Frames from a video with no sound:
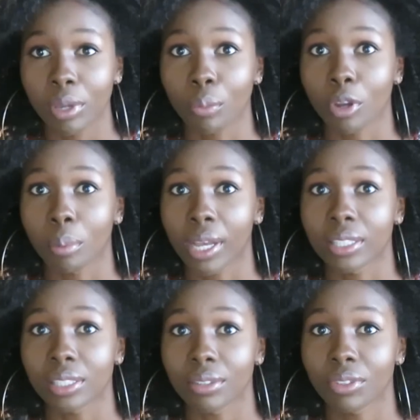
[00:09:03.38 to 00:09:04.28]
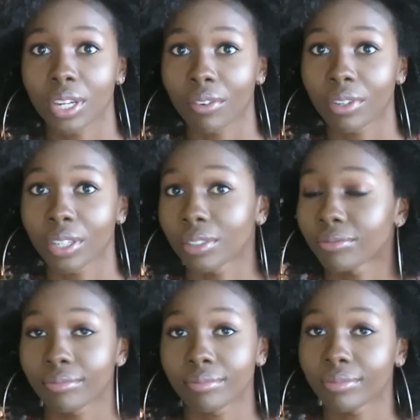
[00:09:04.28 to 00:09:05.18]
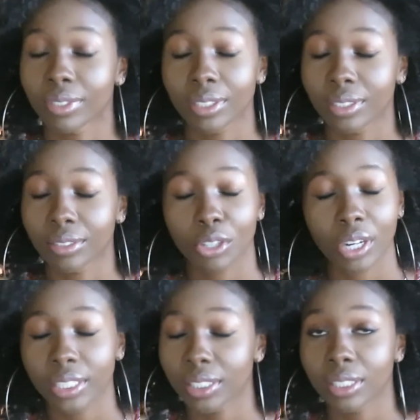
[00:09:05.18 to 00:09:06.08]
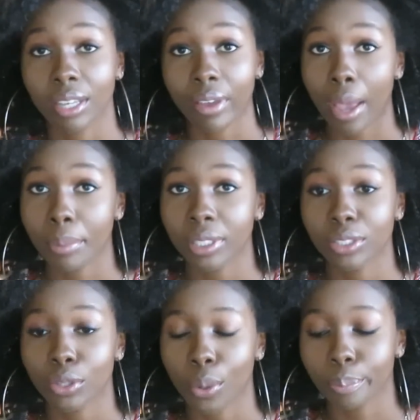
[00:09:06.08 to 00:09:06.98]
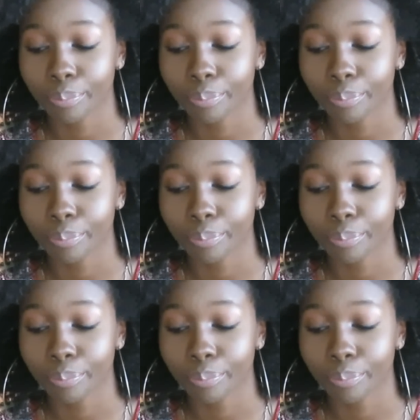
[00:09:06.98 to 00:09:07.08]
be a real positive. You know, crazy stuff happens. So